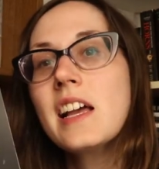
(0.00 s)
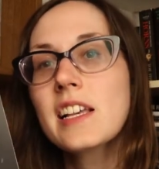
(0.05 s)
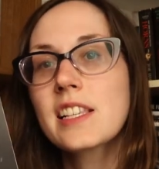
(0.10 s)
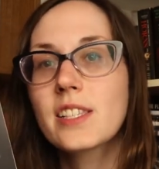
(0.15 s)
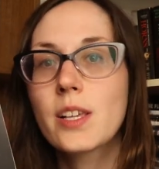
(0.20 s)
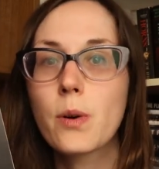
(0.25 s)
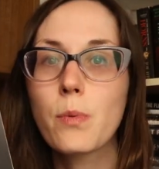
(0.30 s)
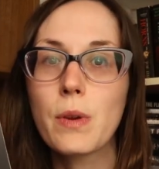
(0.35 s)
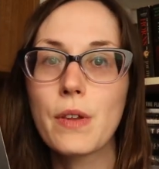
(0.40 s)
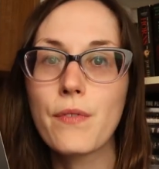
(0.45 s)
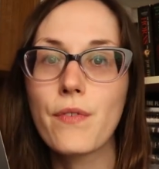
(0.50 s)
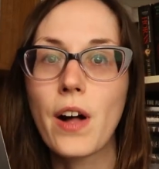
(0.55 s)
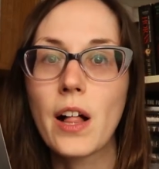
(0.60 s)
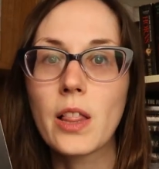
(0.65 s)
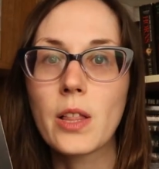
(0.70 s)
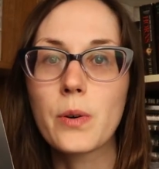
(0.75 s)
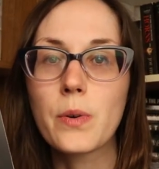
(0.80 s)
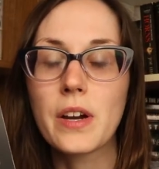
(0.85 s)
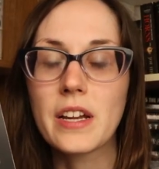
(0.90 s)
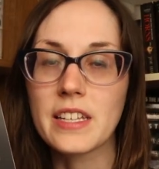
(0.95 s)
So we
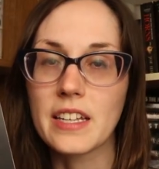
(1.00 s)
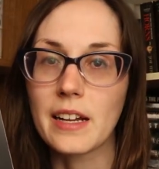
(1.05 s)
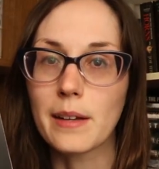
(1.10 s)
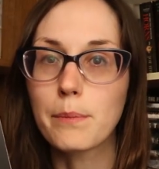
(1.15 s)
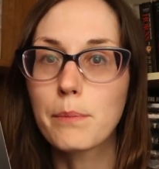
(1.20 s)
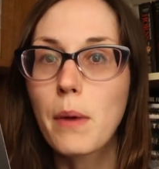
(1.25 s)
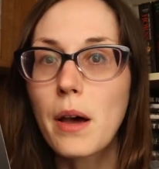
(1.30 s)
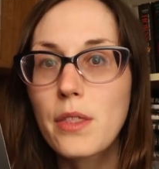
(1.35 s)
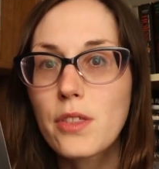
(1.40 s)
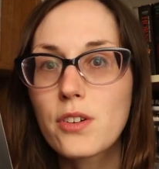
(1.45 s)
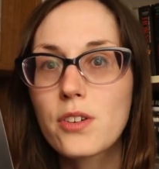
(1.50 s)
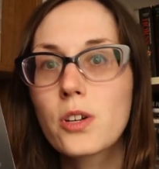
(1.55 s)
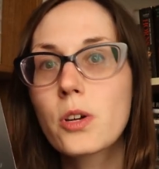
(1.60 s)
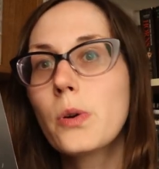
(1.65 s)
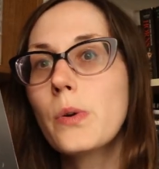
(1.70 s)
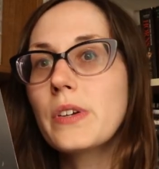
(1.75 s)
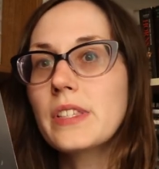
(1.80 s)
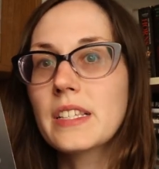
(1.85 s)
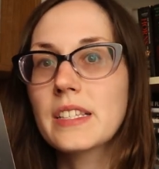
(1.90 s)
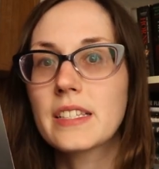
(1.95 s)
follow a young mother
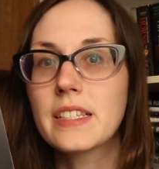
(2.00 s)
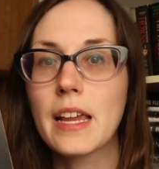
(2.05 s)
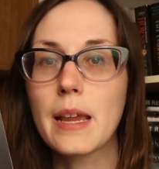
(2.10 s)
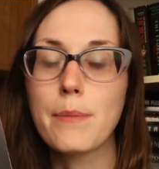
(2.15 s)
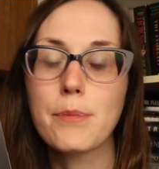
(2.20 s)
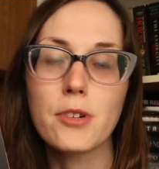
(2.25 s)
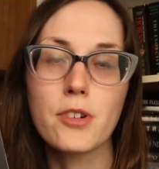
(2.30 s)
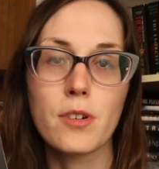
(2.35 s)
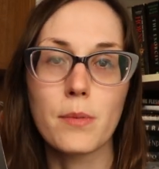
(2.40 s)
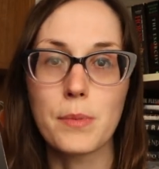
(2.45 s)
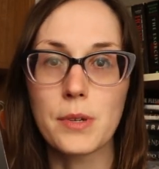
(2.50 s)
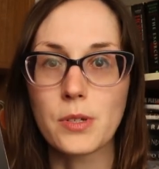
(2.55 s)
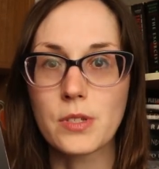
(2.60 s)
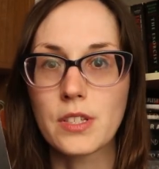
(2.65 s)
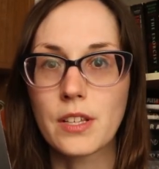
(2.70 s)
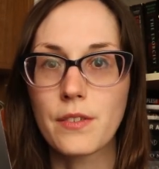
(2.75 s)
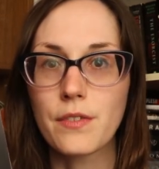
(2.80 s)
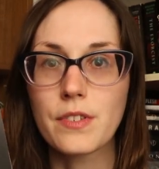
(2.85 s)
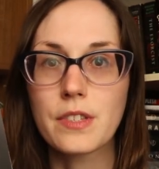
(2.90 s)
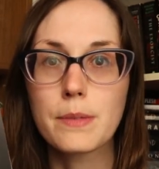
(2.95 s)
who has escaped her
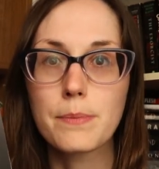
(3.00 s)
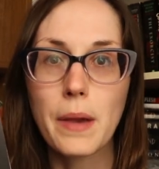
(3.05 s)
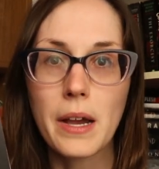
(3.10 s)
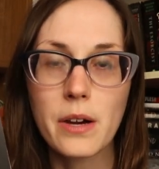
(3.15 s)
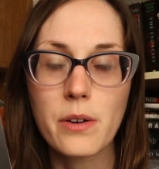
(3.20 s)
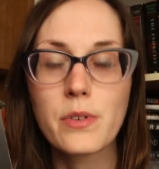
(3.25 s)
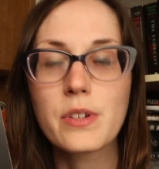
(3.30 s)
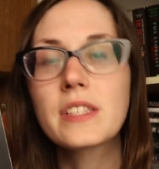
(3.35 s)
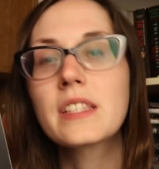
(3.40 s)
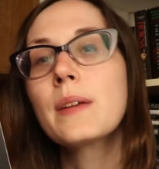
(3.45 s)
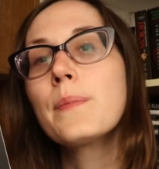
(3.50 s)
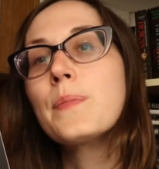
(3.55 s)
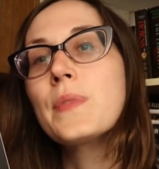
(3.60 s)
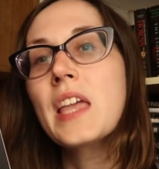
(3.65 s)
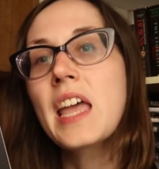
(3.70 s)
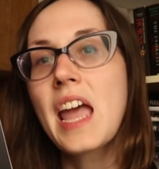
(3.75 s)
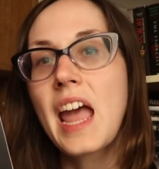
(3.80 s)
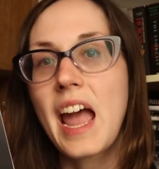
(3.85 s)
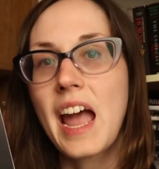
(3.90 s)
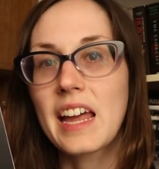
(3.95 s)
abusive spouse
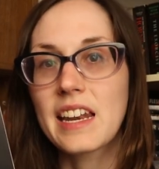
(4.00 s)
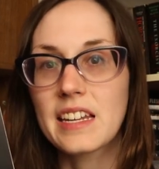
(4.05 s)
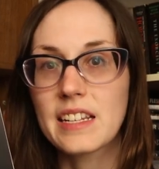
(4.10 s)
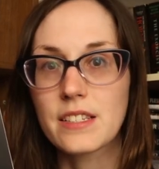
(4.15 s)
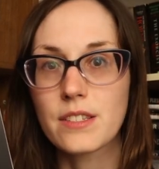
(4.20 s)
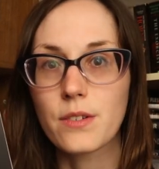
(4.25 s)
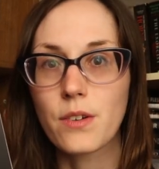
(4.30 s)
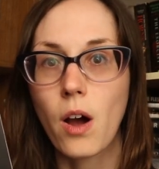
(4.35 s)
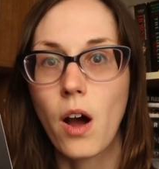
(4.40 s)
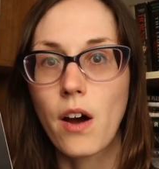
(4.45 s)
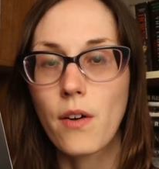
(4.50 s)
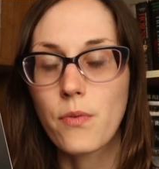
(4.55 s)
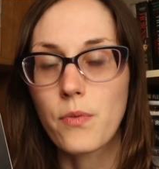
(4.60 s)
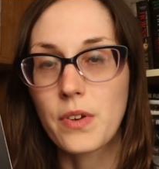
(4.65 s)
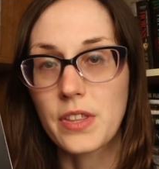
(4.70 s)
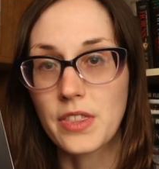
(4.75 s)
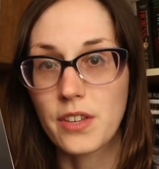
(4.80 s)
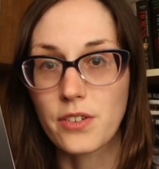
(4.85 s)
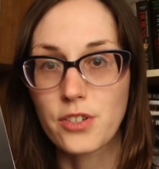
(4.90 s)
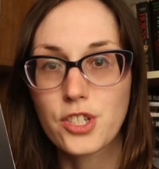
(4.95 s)
and is off
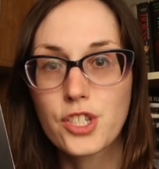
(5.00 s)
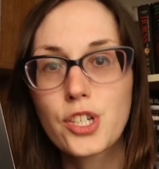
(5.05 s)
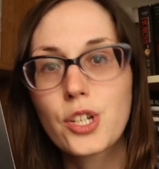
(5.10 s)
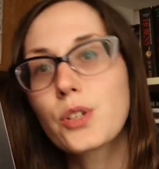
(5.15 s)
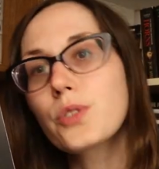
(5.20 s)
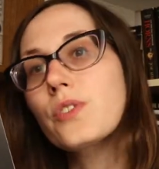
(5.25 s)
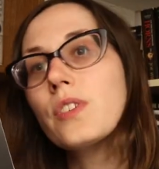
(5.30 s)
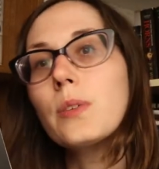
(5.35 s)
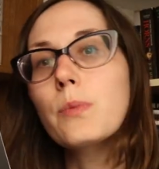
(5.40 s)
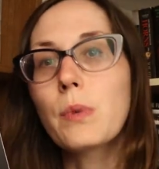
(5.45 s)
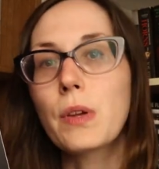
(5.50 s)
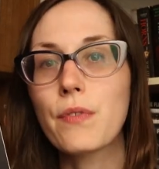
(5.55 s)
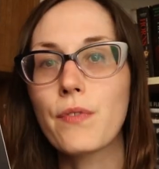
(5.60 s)
with their children.